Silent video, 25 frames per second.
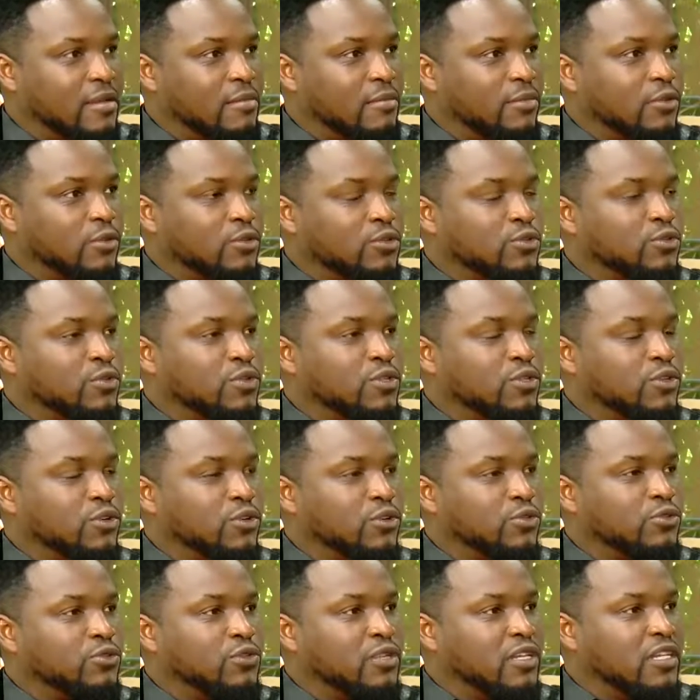Because when you go
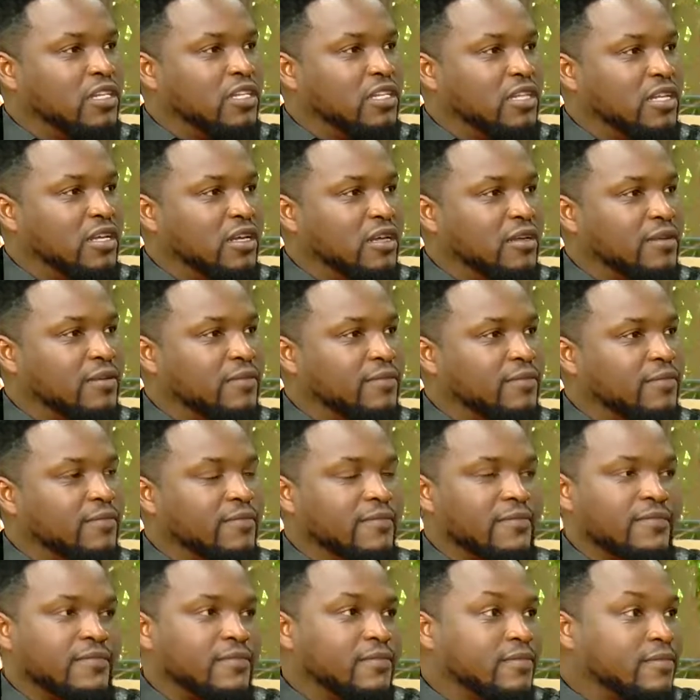to India,
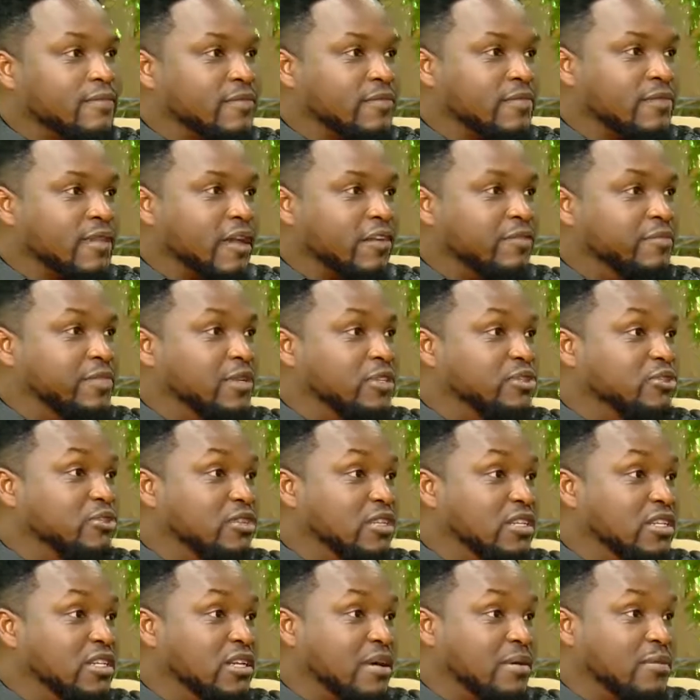I've been to
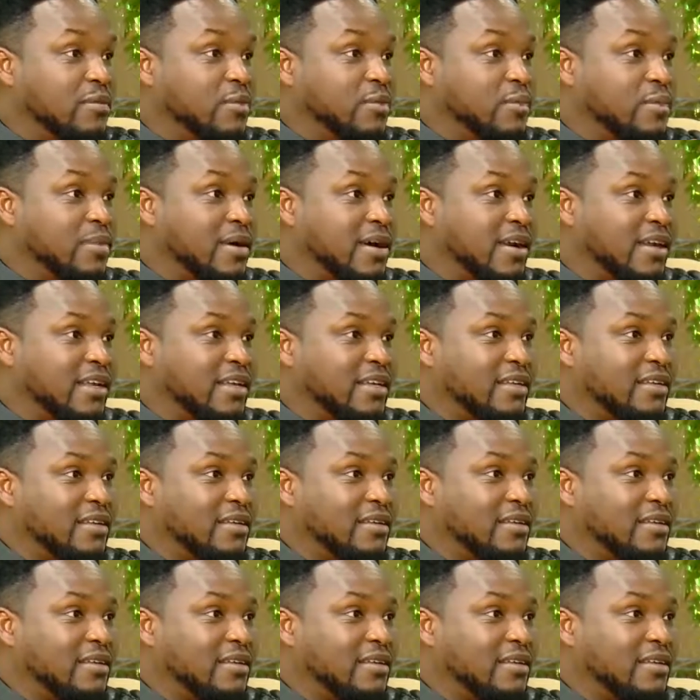India, Mumbai.